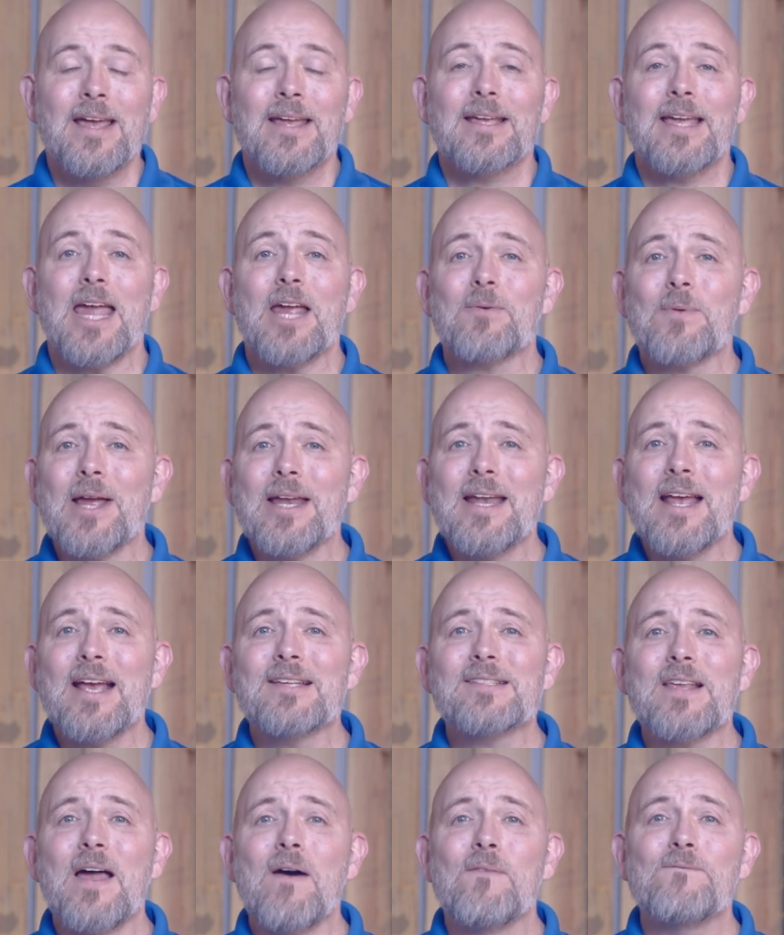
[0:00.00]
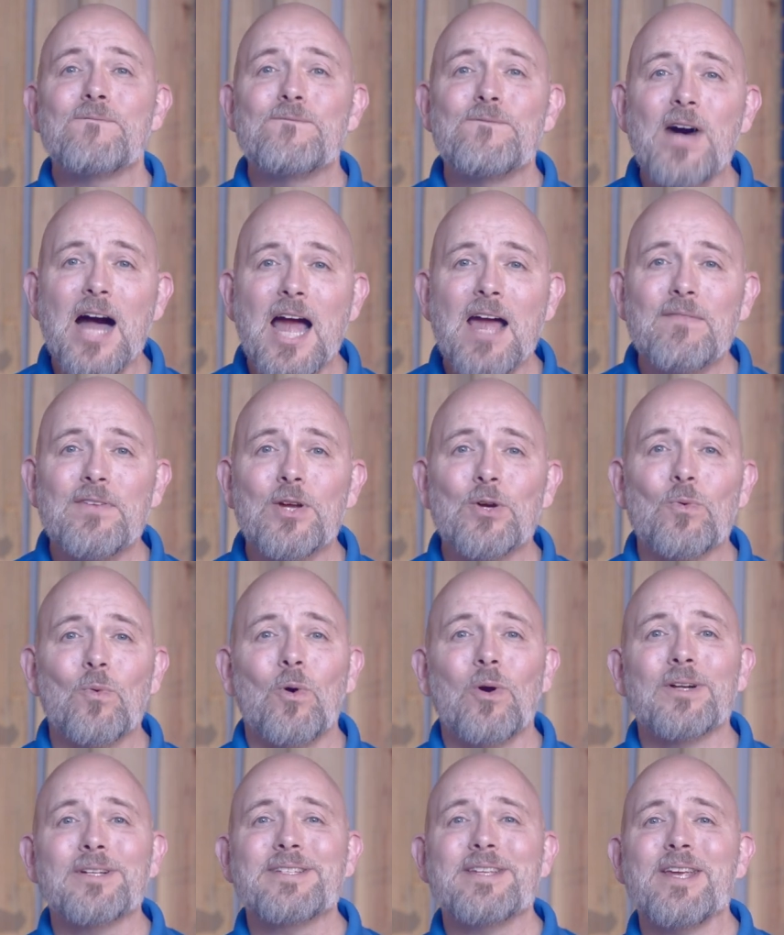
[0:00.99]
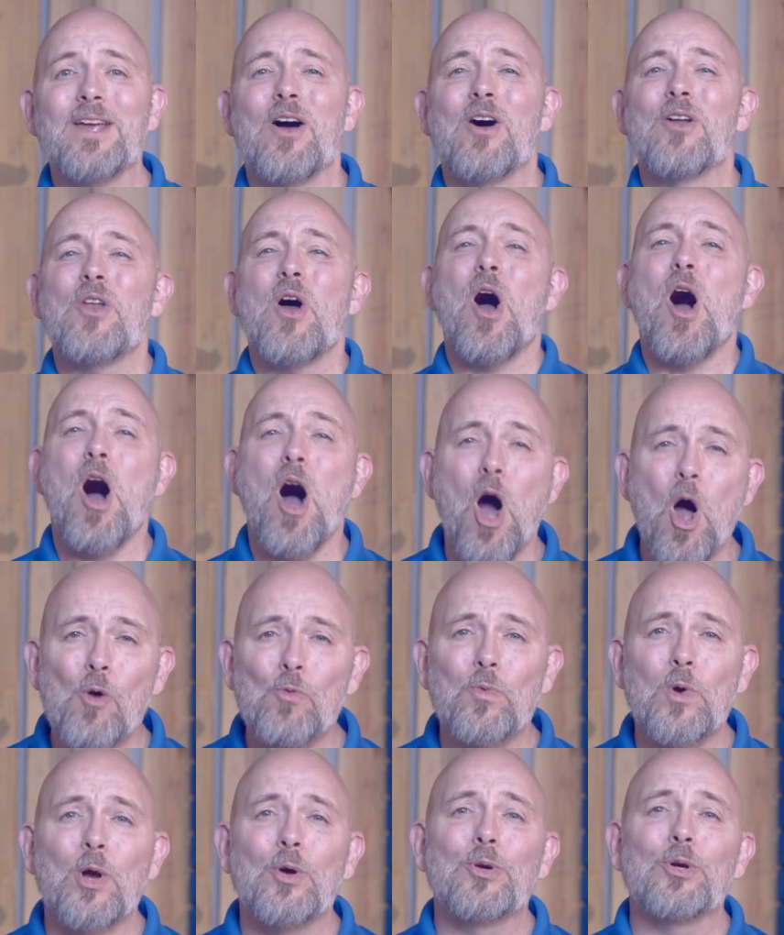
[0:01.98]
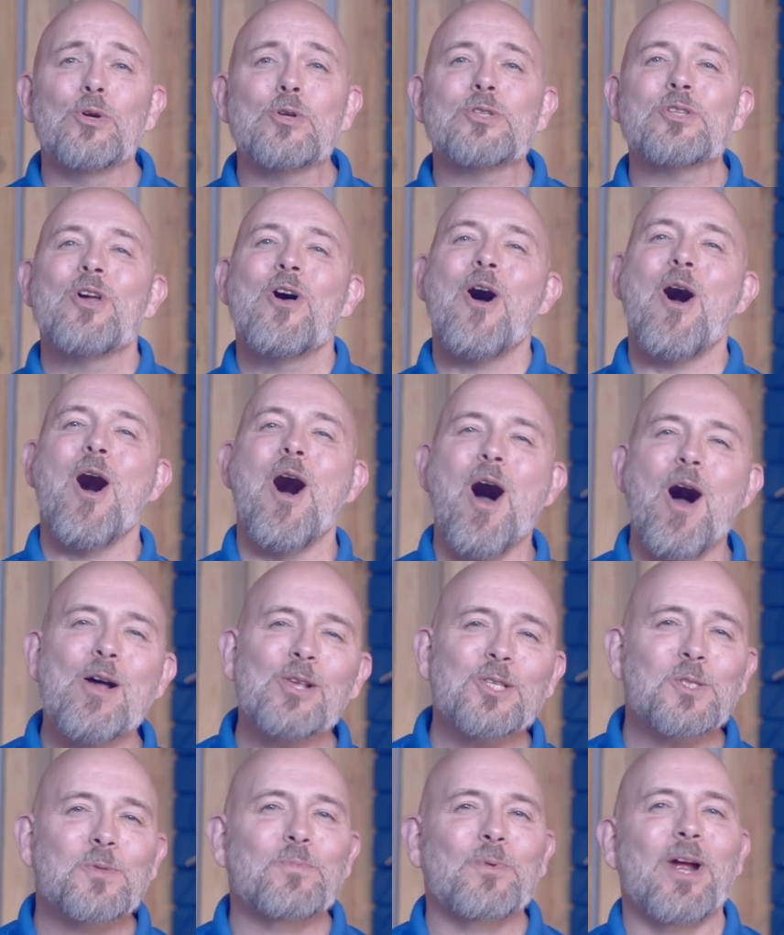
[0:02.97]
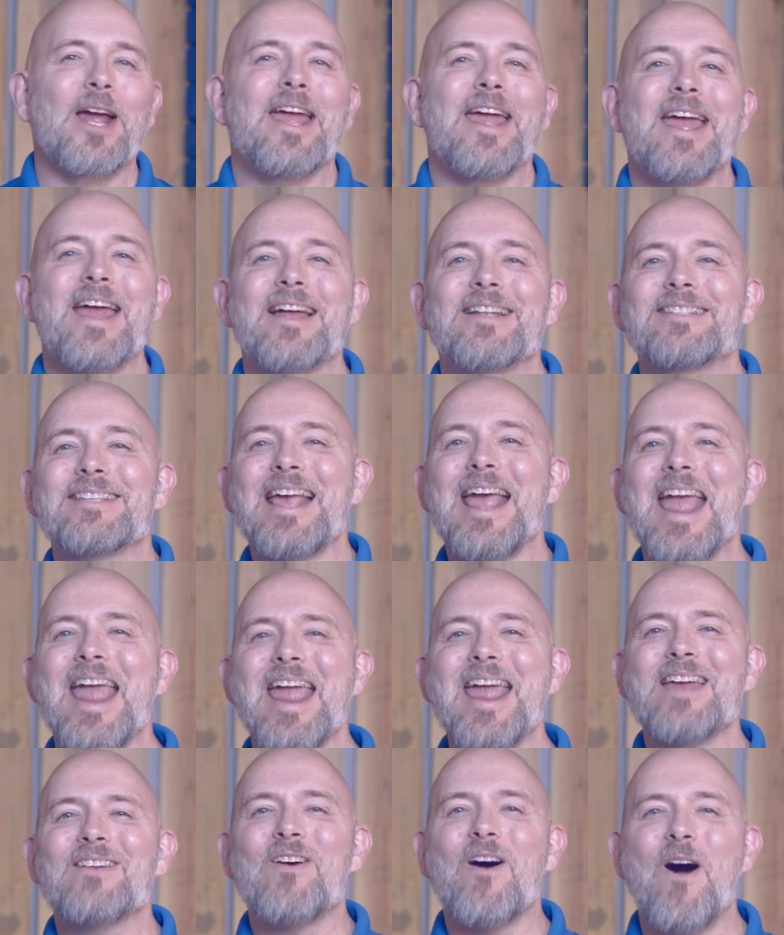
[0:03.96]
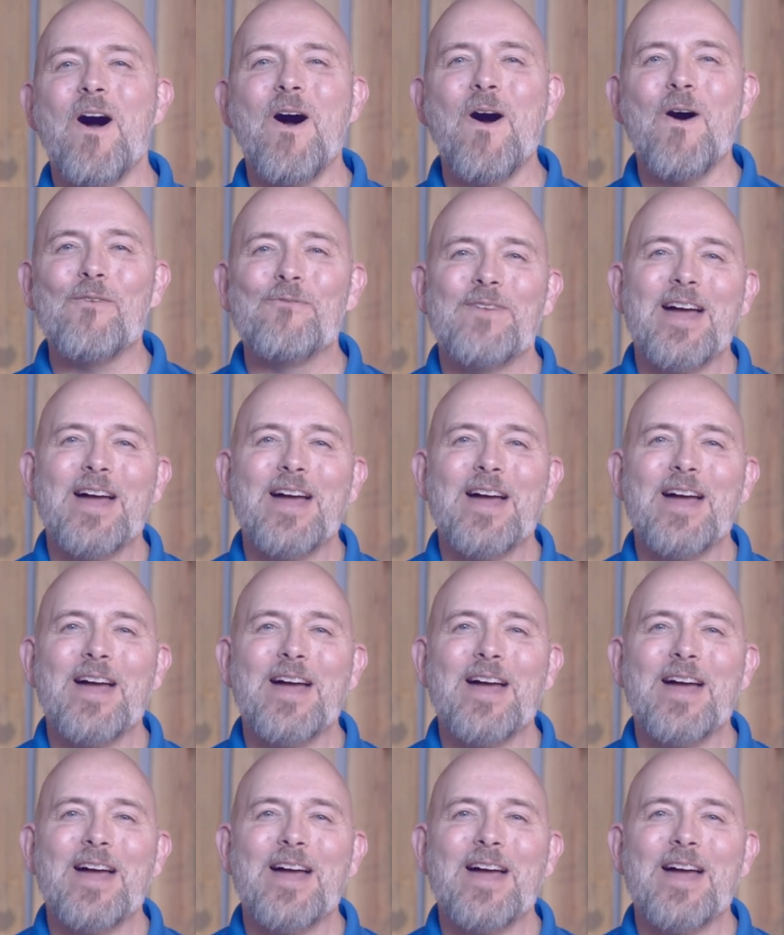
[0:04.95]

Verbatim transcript: K-Rain has a 5-year warranty on all rotors, all spray heads, and all